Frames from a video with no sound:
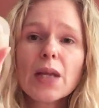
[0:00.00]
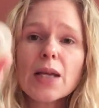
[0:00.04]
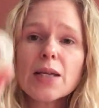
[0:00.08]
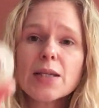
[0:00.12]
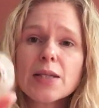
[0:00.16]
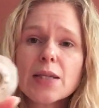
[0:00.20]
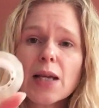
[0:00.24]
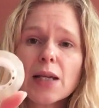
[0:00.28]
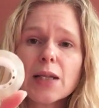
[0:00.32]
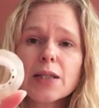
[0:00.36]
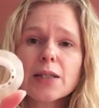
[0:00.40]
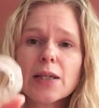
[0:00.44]

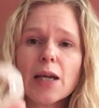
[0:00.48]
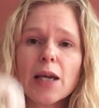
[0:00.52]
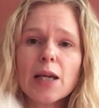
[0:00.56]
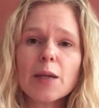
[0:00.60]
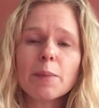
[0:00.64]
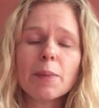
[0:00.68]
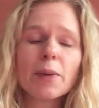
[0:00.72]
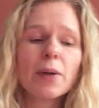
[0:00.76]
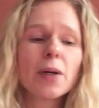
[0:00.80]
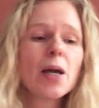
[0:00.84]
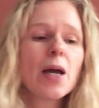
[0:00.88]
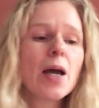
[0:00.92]

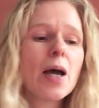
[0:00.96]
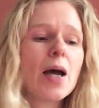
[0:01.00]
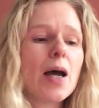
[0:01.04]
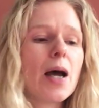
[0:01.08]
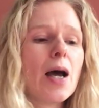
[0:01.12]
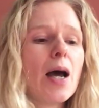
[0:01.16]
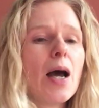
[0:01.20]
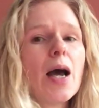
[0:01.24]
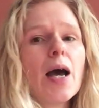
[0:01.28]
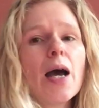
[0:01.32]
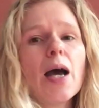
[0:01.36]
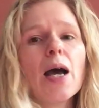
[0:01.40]
sellotape,
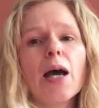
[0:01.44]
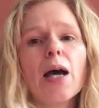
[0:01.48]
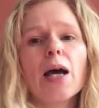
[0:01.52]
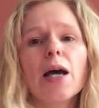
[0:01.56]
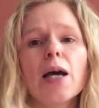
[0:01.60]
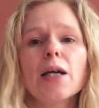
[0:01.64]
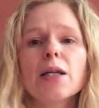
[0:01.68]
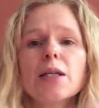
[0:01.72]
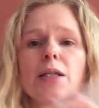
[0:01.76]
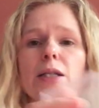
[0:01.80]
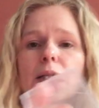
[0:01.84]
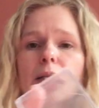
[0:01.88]

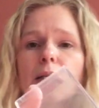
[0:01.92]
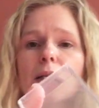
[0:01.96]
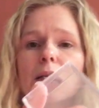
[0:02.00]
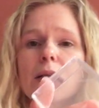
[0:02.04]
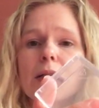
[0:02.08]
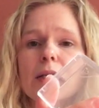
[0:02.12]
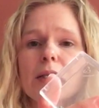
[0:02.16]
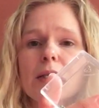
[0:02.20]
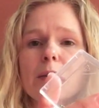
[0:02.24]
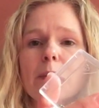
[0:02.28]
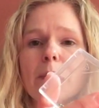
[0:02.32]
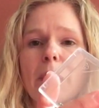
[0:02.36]
and
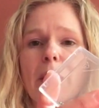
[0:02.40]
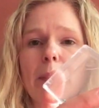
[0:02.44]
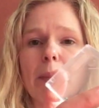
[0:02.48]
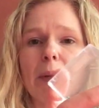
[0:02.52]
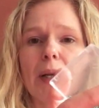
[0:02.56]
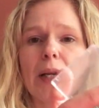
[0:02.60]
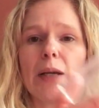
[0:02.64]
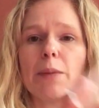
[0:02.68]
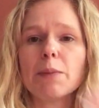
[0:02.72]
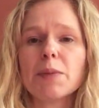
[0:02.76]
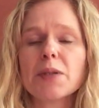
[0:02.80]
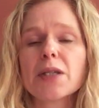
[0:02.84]
some paper
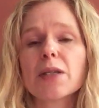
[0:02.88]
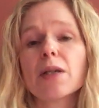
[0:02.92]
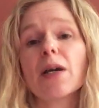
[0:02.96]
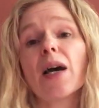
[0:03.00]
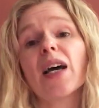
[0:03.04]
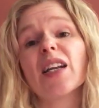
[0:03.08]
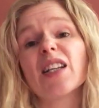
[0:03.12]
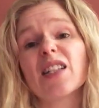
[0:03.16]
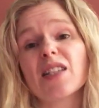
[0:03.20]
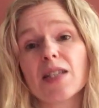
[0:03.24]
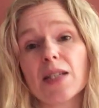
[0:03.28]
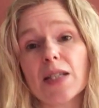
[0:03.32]
clips
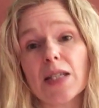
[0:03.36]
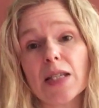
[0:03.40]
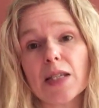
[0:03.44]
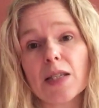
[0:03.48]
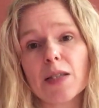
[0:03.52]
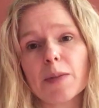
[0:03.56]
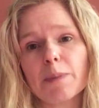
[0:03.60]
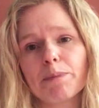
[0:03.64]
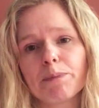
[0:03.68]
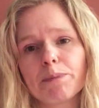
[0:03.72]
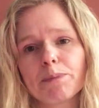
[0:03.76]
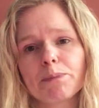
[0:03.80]
and a scissors.
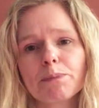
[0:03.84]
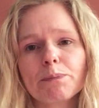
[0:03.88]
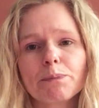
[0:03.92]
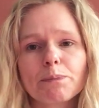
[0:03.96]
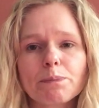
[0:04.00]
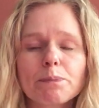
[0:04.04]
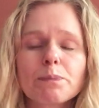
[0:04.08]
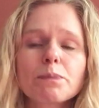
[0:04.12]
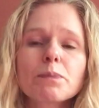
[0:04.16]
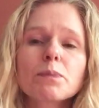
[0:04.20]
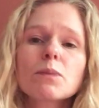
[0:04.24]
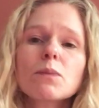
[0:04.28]

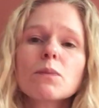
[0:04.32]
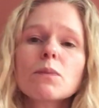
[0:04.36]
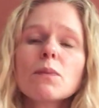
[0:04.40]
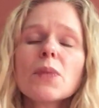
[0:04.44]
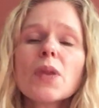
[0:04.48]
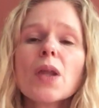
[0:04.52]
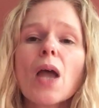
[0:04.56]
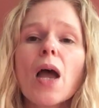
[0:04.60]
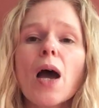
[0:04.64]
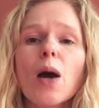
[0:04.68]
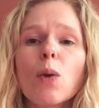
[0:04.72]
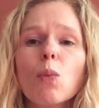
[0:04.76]

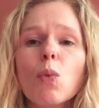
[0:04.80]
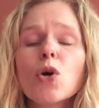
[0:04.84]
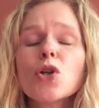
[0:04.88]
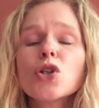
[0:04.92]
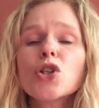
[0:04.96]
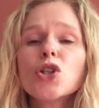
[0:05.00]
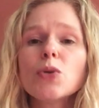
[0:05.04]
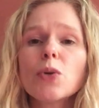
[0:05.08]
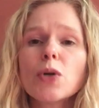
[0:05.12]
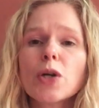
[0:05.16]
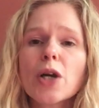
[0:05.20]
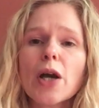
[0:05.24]
And
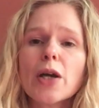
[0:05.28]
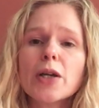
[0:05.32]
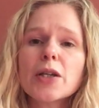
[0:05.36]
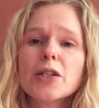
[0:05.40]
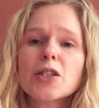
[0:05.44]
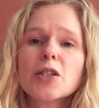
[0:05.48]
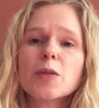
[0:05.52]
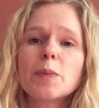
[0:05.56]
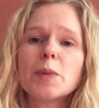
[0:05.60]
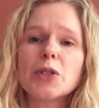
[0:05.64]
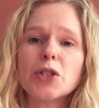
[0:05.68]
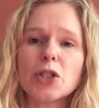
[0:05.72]
what you're going
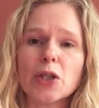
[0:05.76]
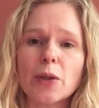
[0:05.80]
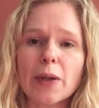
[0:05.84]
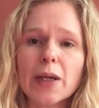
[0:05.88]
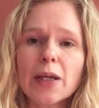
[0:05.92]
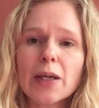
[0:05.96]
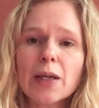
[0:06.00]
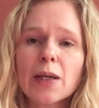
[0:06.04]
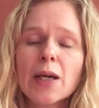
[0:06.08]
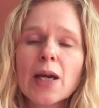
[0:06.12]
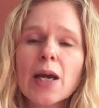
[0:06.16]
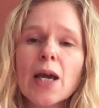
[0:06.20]
to be
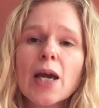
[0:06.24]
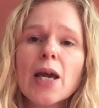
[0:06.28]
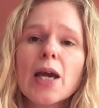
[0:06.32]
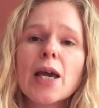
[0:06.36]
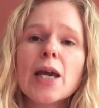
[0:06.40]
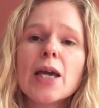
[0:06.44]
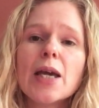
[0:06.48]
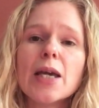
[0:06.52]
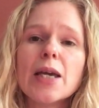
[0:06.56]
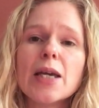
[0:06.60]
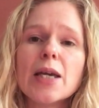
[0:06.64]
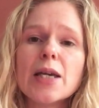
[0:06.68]
doing
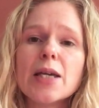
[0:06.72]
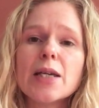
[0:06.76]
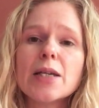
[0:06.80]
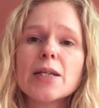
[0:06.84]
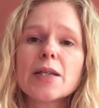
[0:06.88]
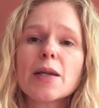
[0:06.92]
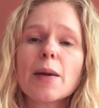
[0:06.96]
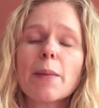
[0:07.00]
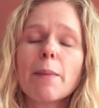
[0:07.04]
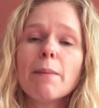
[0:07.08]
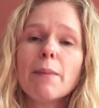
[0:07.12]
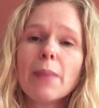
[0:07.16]

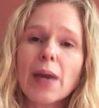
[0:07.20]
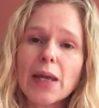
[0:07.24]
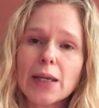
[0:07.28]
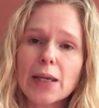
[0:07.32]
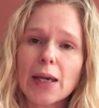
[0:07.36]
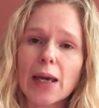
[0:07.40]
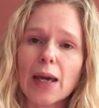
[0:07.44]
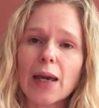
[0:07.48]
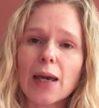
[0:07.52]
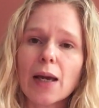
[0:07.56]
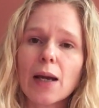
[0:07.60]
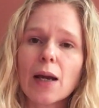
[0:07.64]
is
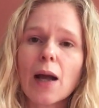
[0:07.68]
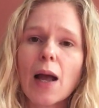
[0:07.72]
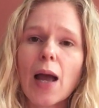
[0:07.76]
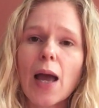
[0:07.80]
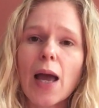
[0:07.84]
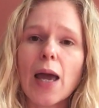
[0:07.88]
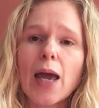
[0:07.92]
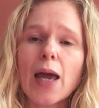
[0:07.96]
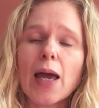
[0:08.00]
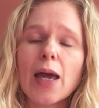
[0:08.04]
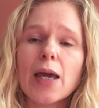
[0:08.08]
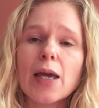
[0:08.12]
making
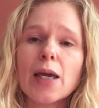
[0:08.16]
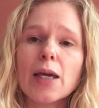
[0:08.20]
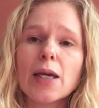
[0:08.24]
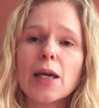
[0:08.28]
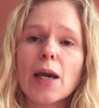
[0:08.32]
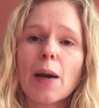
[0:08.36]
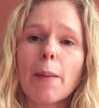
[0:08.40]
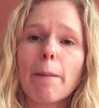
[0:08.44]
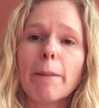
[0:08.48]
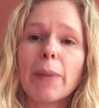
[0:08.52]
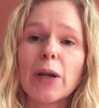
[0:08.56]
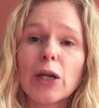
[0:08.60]

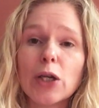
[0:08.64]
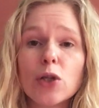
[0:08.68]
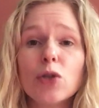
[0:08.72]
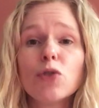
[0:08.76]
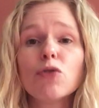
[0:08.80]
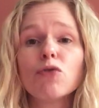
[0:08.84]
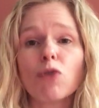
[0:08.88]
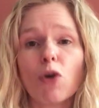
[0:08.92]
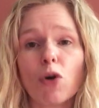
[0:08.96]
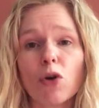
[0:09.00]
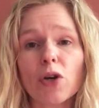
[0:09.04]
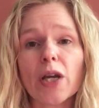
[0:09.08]
a
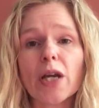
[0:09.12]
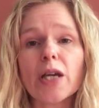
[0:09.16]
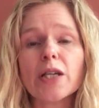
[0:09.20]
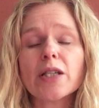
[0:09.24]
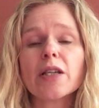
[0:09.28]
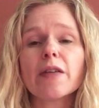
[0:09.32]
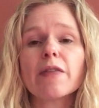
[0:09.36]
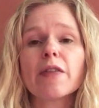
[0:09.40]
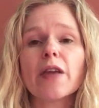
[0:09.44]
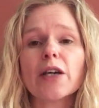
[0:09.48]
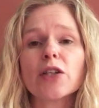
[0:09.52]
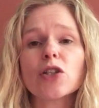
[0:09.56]
balloon
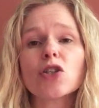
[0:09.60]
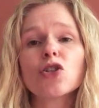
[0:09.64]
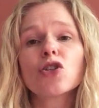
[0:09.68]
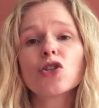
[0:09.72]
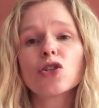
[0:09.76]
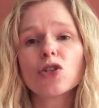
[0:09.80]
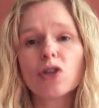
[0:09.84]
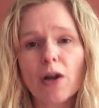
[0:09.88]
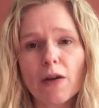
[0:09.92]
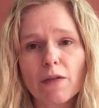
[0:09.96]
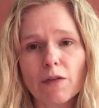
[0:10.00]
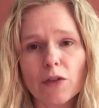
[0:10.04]
rocket that
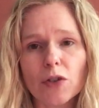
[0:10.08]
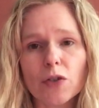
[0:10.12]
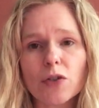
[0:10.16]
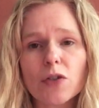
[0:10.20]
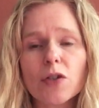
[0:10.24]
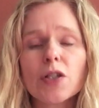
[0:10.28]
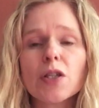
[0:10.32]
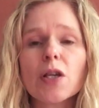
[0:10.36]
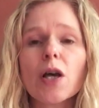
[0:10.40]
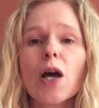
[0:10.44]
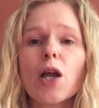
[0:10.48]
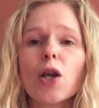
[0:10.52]

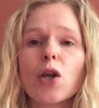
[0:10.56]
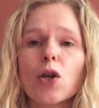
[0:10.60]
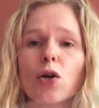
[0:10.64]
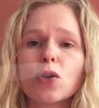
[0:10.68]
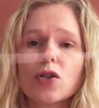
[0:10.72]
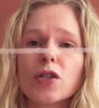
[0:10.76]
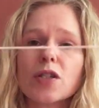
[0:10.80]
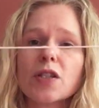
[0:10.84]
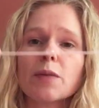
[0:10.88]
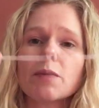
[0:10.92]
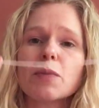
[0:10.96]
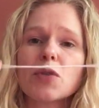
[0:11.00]
travels
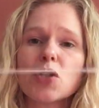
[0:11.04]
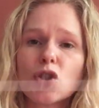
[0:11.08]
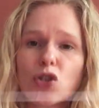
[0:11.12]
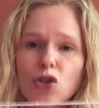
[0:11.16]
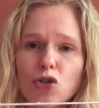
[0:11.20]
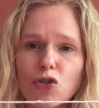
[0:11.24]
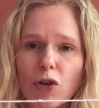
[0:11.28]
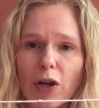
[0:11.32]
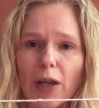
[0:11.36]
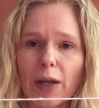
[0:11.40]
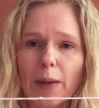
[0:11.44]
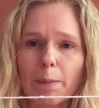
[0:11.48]
along some
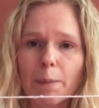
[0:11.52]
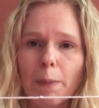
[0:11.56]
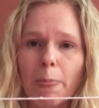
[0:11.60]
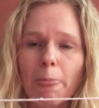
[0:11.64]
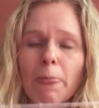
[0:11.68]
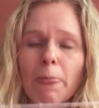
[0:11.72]
string.